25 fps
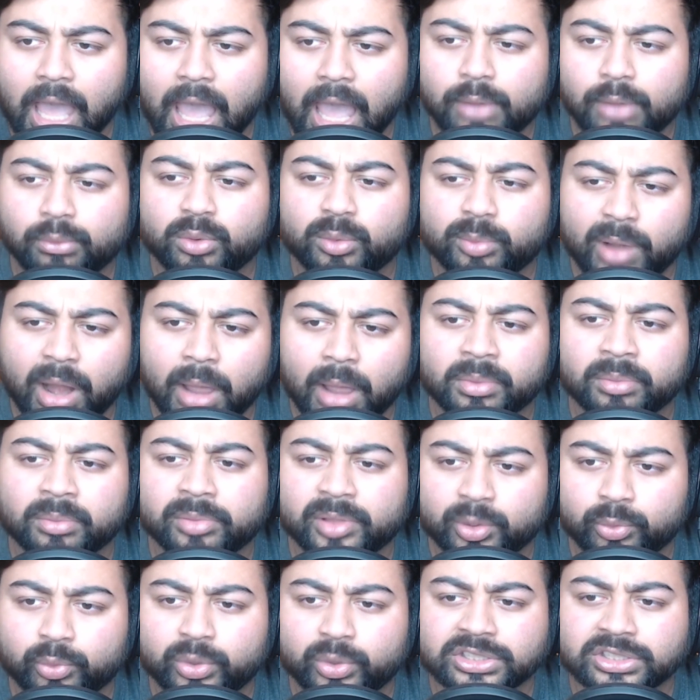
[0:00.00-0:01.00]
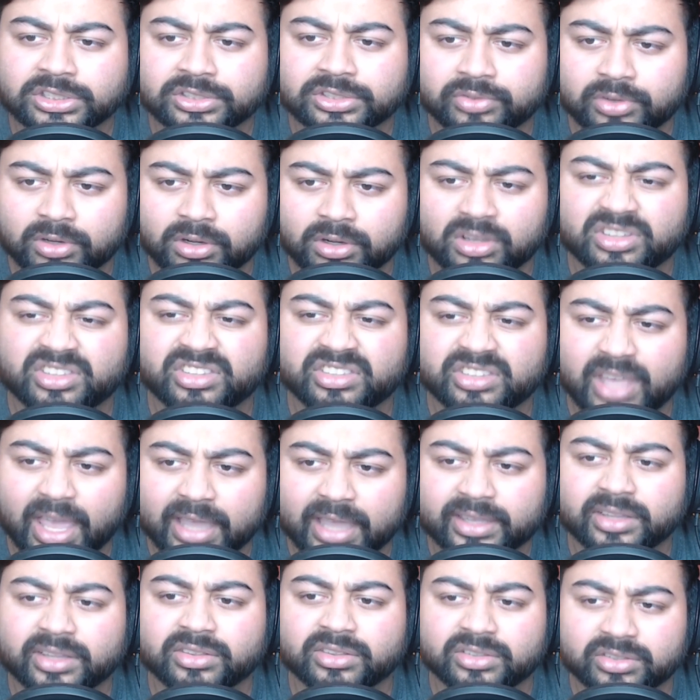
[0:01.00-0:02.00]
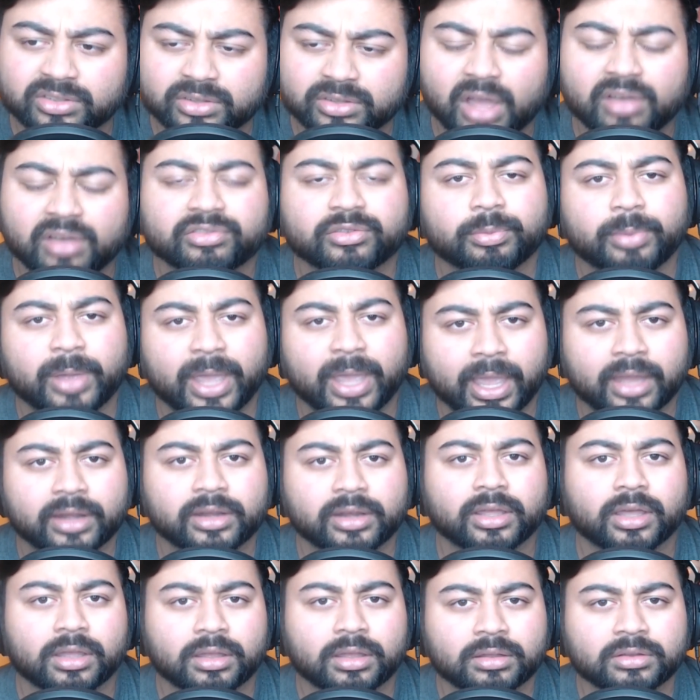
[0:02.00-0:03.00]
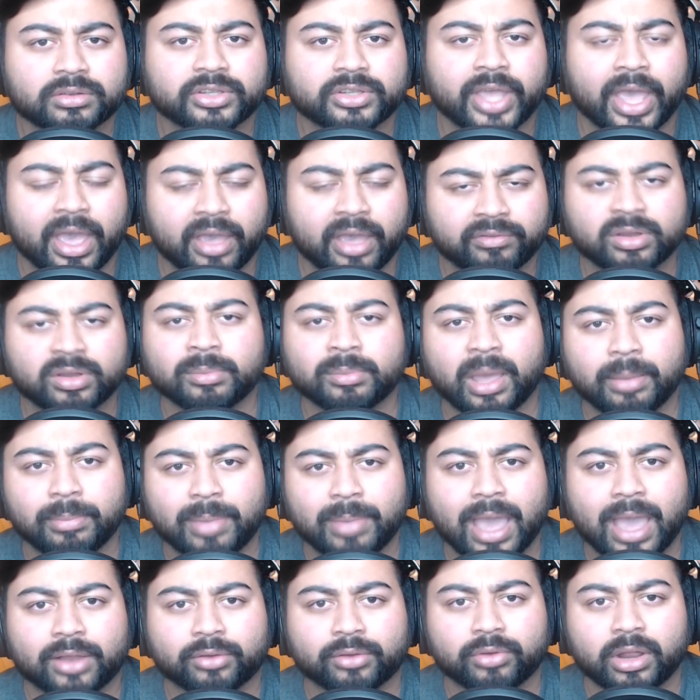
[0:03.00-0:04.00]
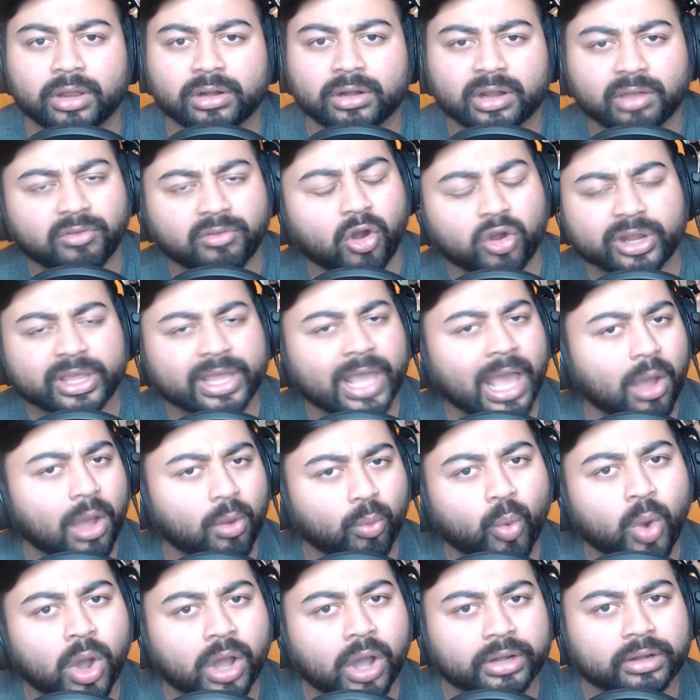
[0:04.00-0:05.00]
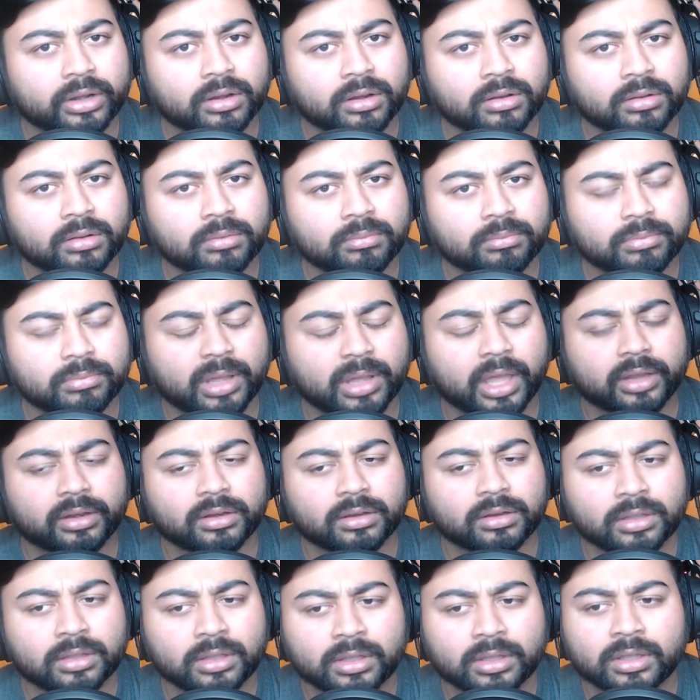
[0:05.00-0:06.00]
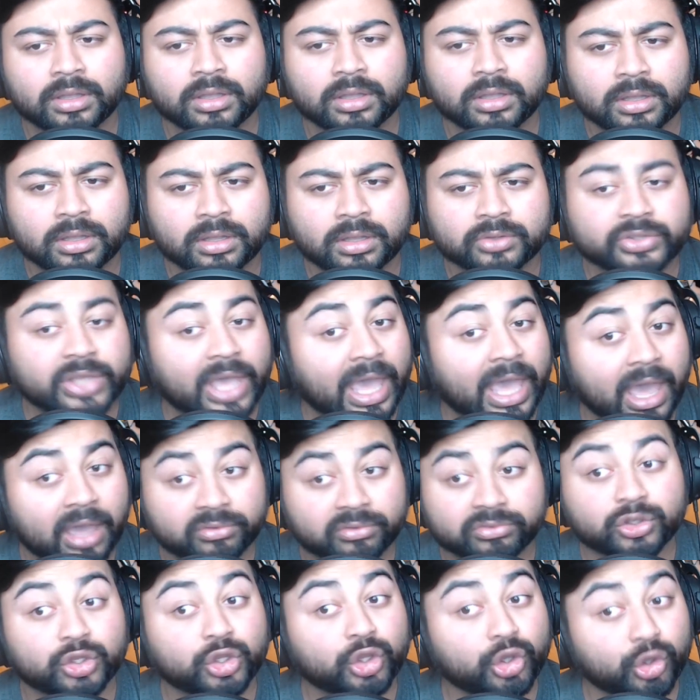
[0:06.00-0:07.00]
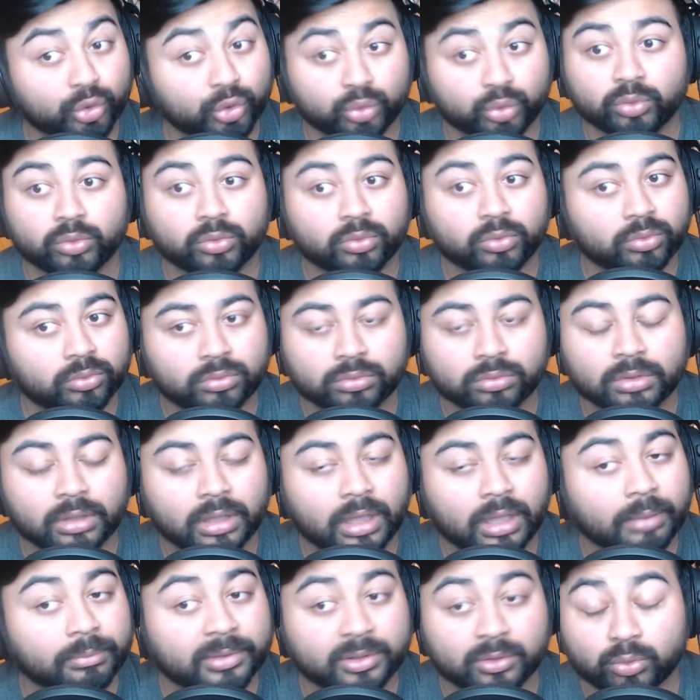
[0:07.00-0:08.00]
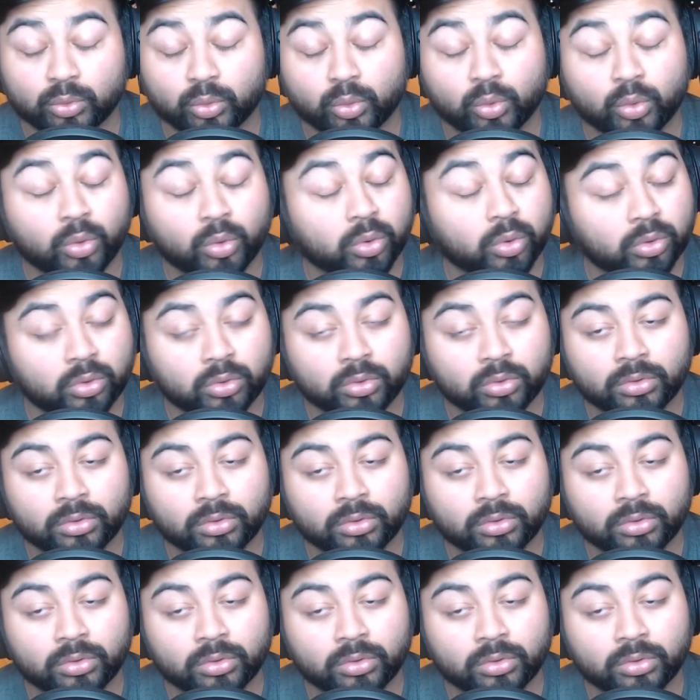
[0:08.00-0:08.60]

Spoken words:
I would probably wish for a second stuffed panda to have in my background. I've already got one, but to have two, I mean, ooh.